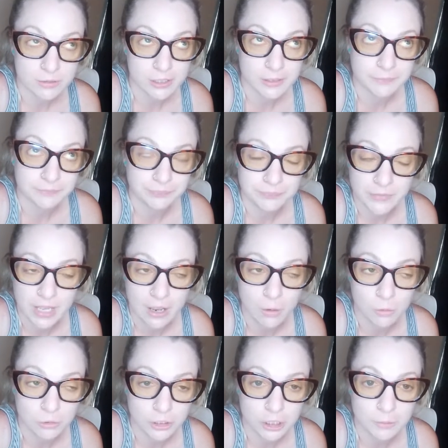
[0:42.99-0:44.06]
or not
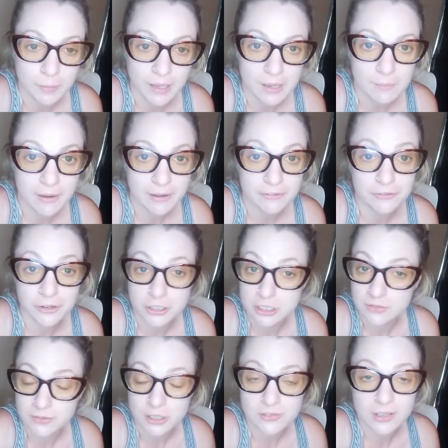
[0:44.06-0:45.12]
older, but my
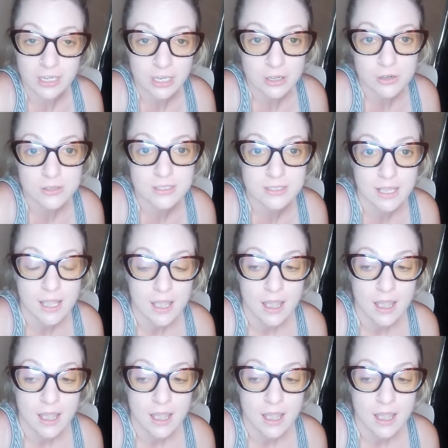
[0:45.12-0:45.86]
first few videos